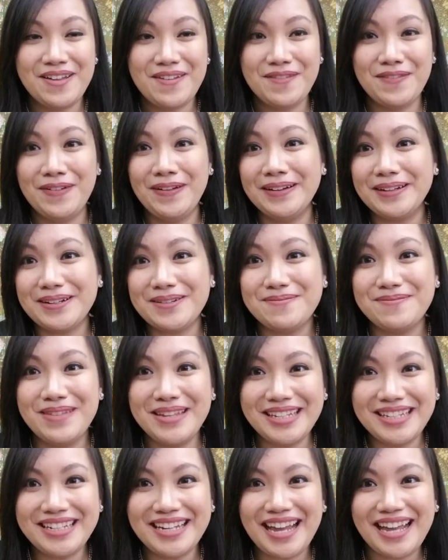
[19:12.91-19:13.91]
for a
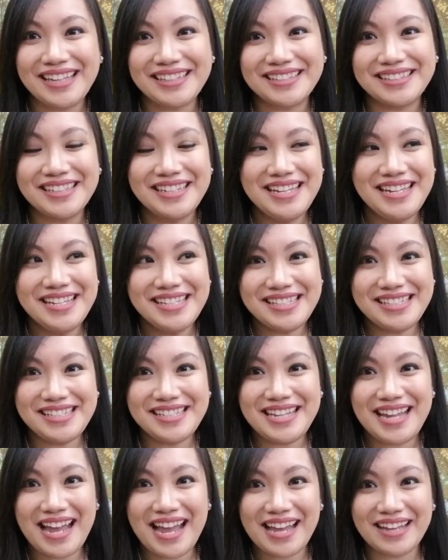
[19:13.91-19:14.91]
midnight
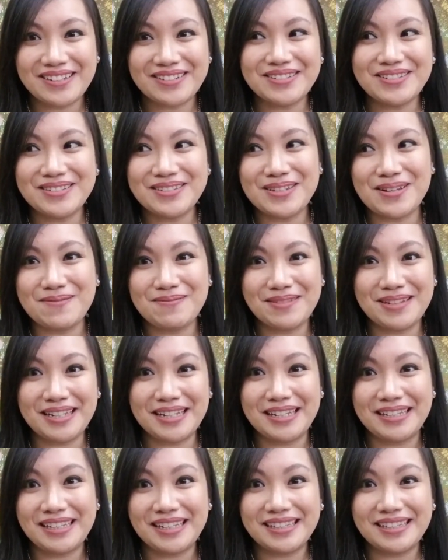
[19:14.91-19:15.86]
snack or something.